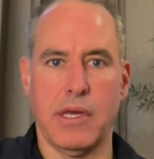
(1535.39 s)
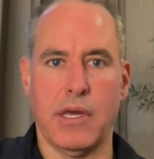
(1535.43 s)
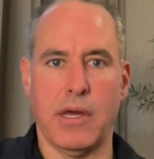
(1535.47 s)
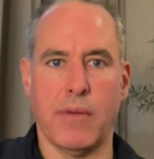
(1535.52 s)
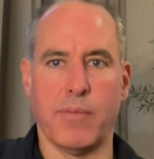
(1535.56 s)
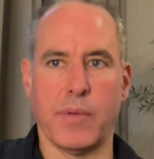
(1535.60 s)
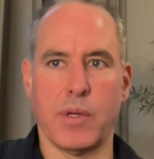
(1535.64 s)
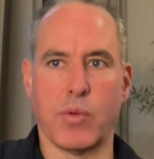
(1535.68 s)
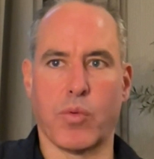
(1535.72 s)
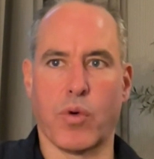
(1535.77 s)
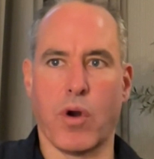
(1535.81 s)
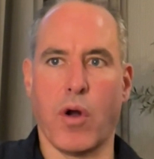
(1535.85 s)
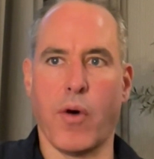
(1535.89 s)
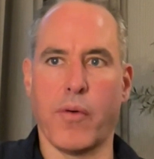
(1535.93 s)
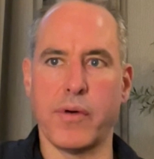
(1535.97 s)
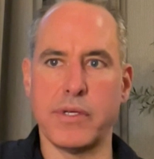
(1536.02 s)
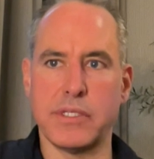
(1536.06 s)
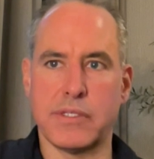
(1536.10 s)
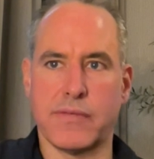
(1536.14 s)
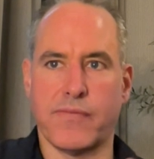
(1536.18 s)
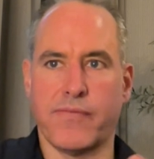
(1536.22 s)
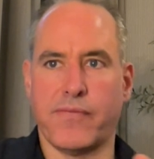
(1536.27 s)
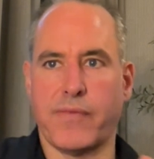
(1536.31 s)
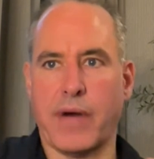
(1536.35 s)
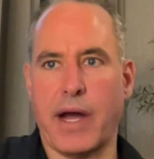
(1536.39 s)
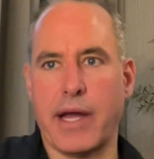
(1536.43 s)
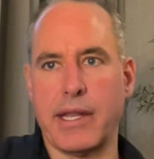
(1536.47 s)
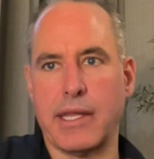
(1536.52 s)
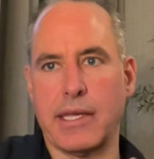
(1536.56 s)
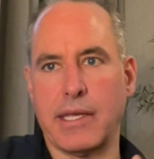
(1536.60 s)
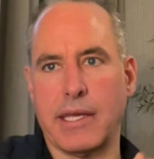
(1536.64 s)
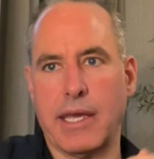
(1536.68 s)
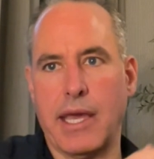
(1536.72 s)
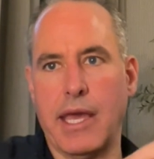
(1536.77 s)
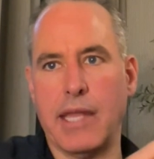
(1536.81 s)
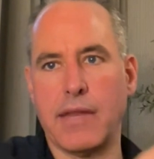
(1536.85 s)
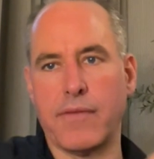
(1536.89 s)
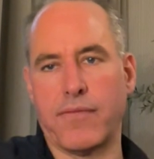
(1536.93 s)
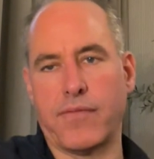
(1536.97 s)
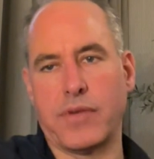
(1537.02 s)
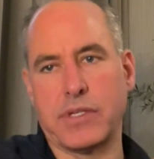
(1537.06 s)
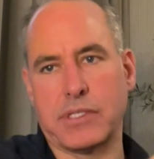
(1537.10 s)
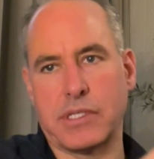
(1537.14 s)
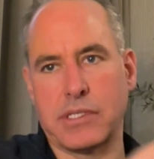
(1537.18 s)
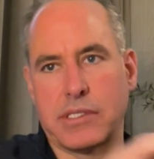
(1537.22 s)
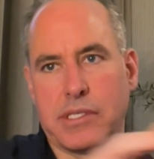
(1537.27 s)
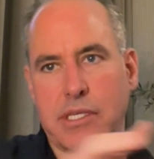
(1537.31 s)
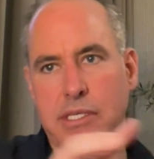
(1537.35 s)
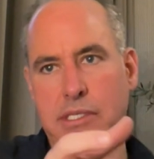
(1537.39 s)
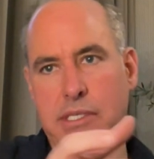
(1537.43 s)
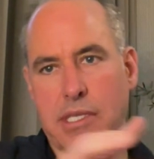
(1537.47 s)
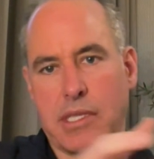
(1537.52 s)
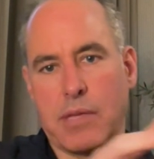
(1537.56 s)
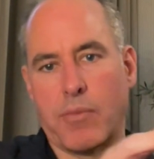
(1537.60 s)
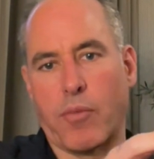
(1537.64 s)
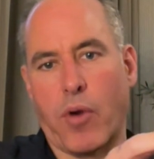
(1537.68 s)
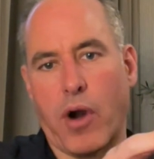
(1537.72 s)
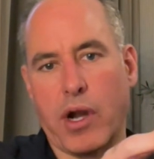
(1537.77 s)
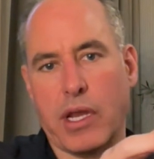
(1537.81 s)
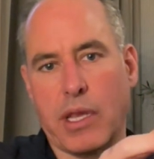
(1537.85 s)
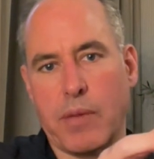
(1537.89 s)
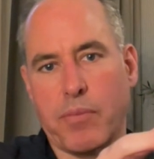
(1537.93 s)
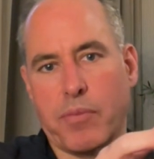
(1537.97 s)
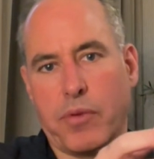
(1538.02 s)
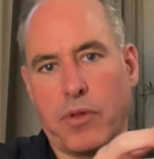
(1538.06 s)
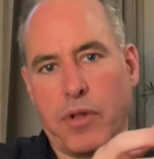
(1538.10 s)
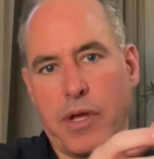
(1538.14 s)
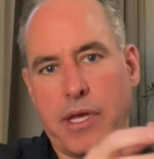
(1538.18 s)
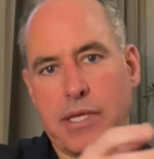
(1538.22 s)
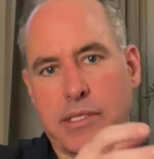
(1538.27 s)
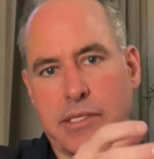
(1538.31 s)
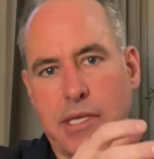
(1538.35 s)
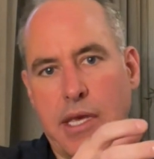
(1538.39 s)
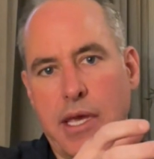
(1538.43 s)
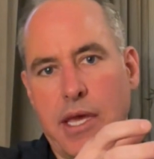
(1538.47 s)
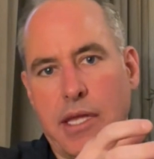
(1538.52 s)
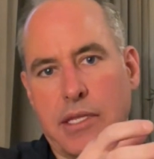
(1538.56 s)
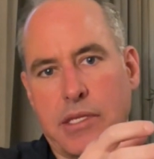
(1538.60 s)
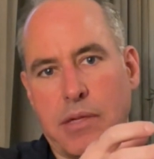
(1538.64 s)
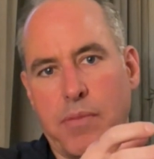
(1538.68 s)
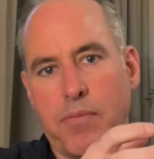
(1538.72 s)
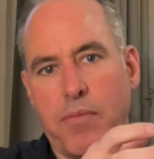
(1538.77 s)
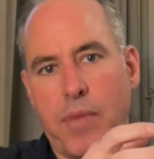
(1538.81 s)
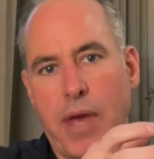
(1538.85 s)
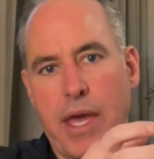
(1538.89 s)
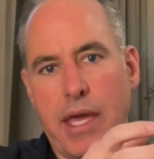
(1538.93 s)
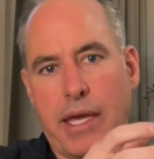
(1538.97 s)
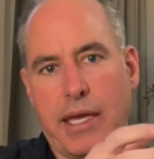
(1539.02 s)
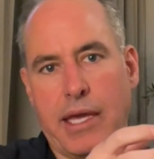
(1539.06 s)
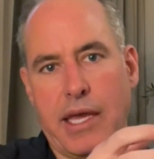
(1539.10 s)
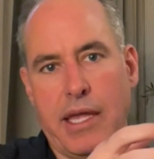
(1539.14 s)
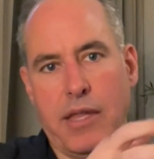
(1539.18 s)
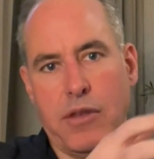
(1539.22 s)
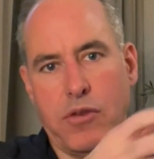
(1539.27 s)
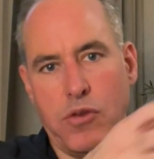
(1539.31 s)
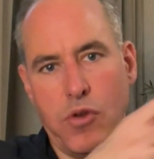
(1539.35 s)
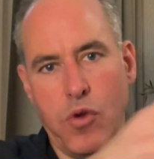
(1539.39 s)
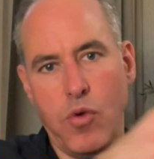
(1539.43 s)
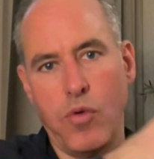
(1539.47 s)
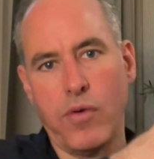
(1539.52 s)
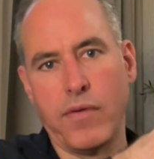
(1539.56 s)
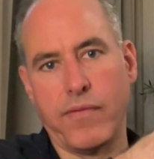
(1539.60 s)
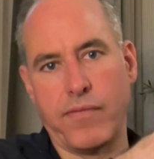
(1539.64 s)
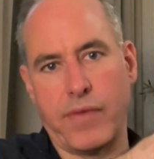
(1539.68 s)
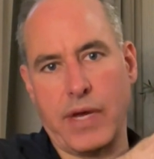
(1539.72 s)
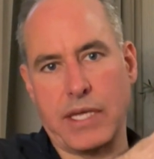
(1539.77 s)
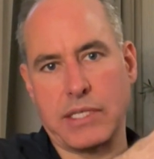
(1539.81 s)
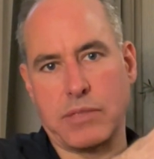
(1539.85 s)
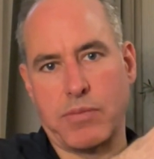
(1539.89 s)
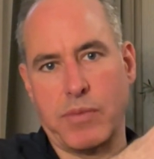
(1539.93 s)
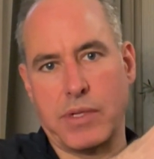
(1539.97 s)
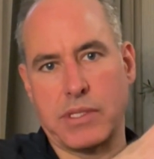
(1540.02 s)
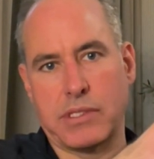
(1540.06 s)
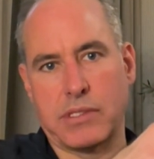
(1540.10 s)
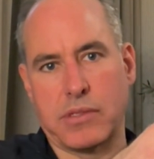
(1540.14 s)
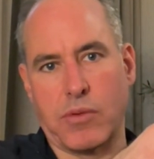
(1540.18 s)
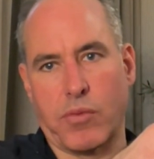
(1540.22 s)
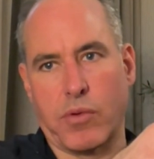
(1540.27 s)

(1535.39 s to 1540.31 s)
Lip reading: And we were always finding inefficiencies in the marketplace to make new investments.